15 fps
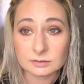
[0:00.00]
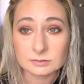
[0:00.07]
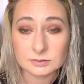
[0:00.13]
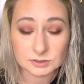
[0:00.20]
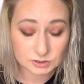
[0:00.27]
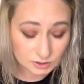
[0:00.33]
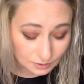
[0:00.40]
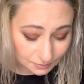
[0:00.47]

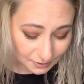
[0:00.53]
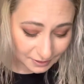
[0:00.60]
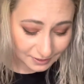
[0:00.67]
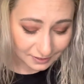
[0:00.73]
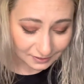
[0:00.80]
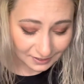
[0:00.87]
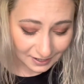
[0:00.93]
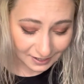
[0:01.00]
so
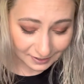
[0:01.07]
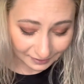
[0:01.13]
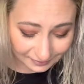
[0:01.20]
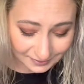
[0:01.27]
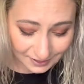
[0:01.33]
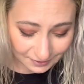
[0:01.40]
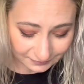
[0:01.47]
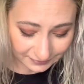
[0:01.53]
good. I
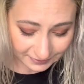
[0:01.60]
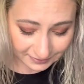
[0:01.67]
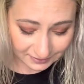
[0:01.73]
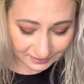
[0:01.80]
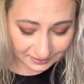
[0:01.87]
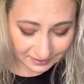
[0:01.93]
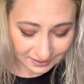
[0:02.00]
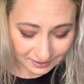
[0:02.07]
love it.
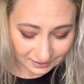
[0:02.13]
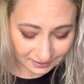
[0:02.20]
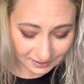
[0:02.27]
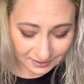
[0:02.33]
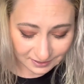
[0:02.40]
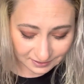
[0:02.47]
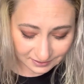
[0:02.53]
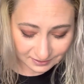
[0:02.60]

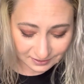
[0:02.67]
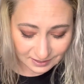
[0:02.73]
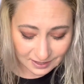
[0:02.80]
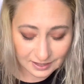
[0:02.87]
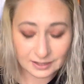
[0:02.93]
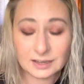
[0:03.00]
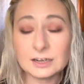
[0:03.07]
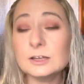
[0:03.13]
And
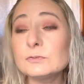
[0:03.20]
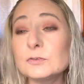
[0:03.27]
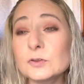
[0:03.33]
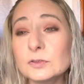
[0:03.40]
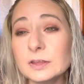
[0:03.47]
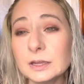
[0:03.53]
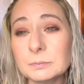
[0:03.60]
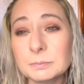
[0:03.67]
like, and if you
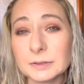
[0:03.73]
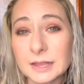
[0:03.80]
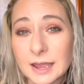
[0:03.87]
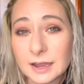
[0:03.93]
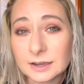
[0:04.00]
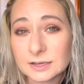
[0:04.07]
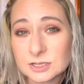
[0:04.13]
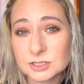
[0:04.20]
think
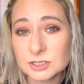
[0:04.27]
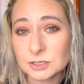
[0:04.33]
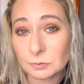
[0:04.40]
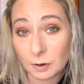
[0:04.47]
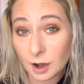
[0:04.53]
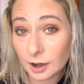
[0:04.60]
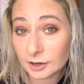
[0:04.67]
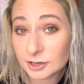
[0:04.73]
black is too
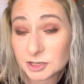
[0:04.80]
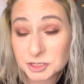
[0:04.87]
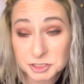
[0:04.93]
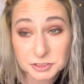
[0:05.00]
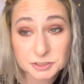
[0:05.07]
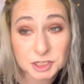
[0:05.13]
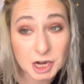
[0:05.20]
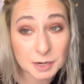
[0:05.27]
harsh,
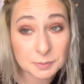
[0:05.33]
try